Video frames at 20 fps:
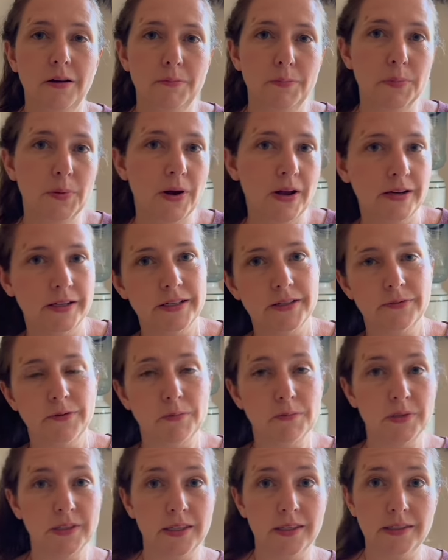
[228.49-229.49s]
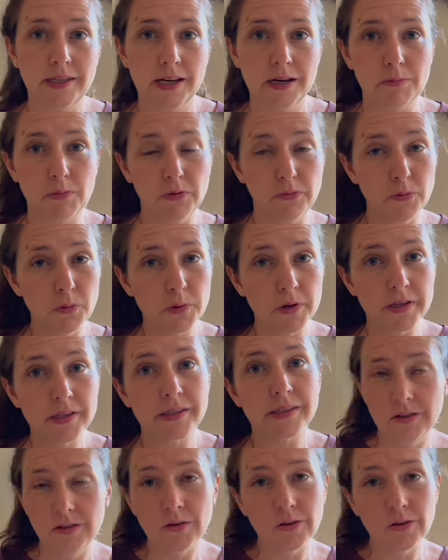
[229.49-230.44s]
products from sustainable forests.